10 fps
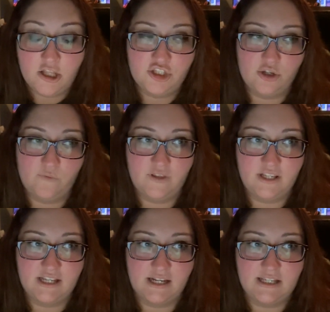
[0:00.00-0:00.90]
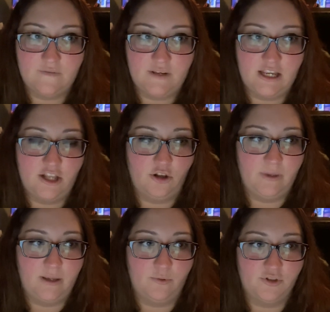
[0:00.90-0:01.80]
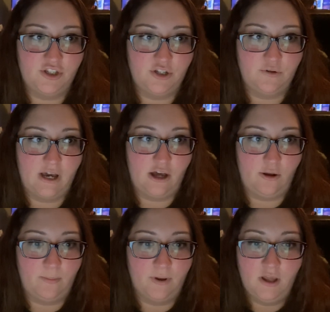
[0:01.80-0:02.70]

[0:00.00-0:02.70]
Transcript: So for this activity, it'll be able to help